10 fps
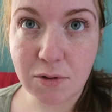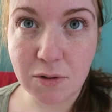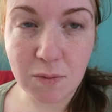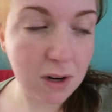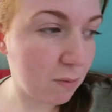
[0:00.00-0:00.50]
I
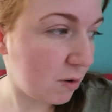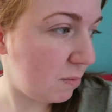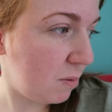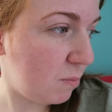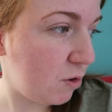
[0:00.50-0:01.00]
wouldn't really
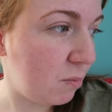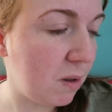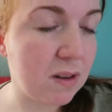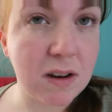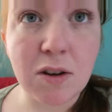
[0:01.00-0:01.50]
want him to
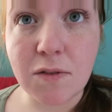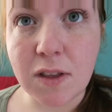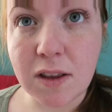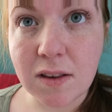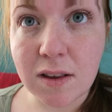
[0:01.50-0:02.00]
miss any
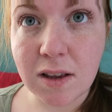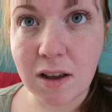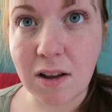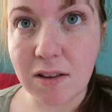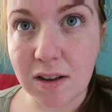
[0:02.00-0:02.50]
of this.
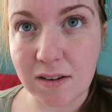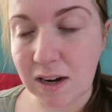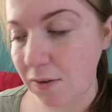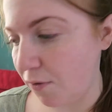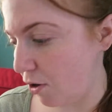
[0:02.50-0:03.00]

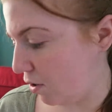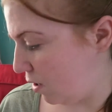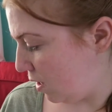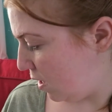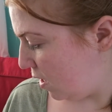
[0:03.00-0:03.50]
Sounds like fun.